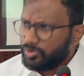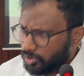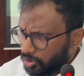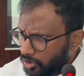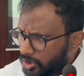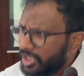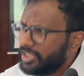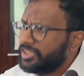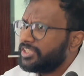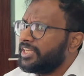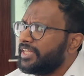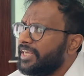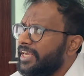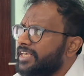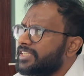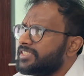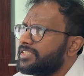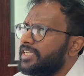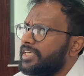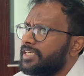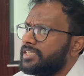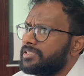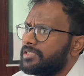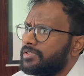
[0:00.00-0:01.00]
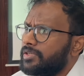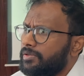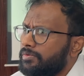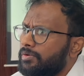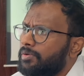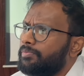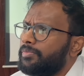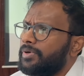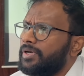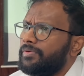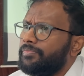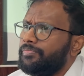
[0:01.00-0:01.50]
Only 3 X-rays,
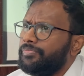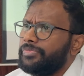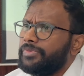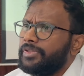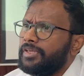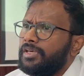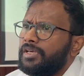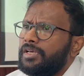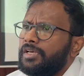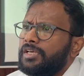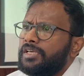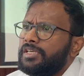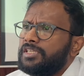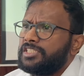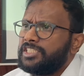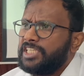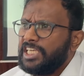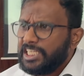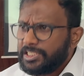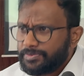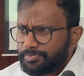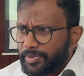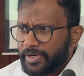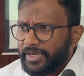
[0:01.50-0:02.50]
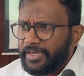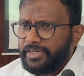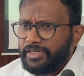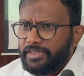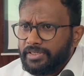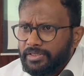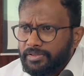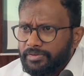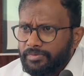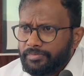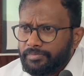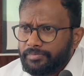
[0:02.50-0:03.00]
remember.
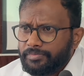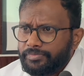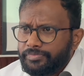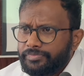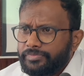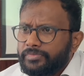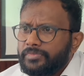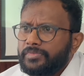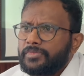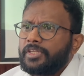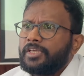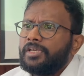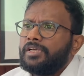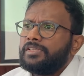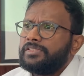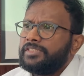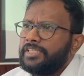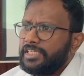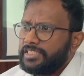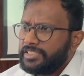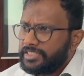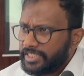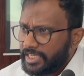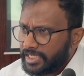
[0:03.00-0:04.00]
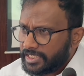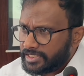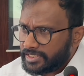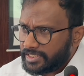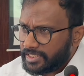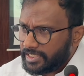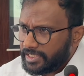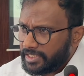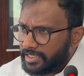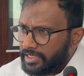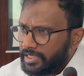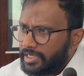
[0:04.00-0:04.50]
C-spine, chest
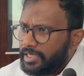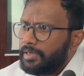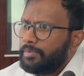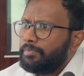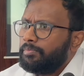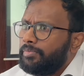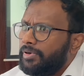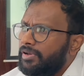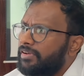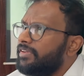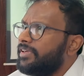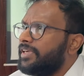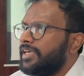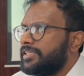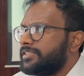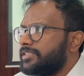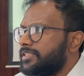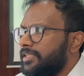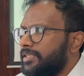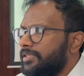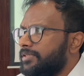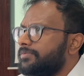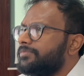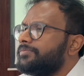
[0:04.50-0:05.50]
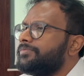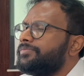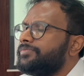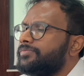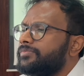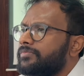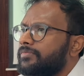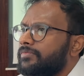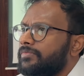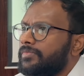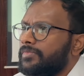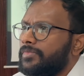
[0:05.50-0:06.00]
X-ray, pelvic
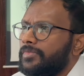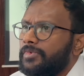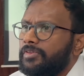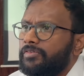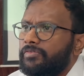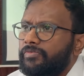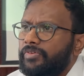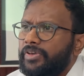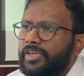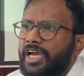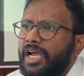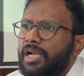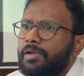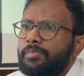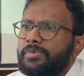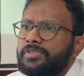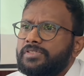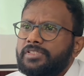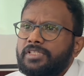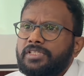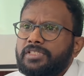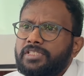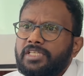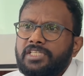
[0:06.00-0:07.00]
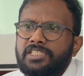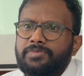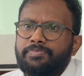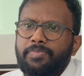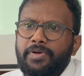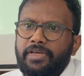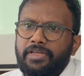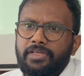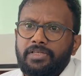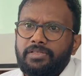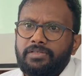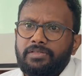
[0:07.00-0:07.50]
X-ray. We can't miss the
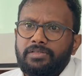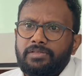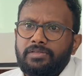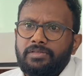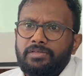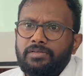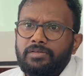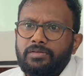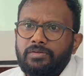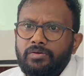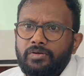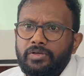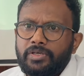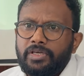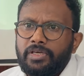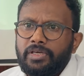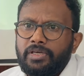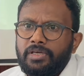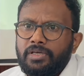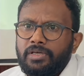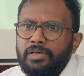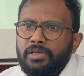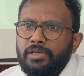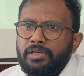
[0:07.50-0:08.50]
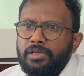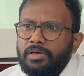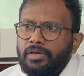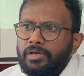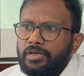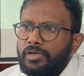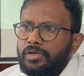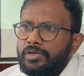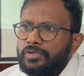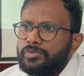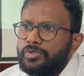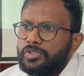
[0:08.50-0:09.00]
C-spine. Okay?
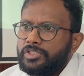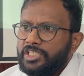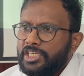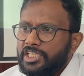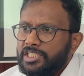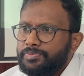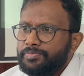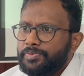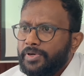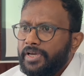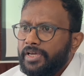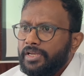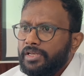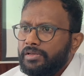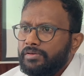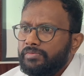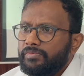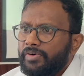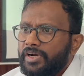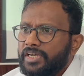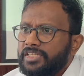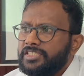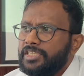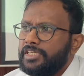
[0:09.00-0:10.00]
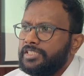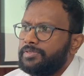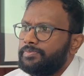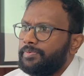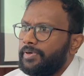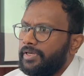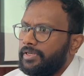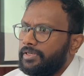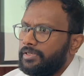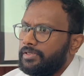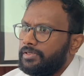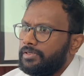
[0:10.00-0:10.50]
So C-spine, what's
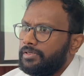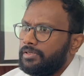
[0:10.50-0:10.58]
C-spine?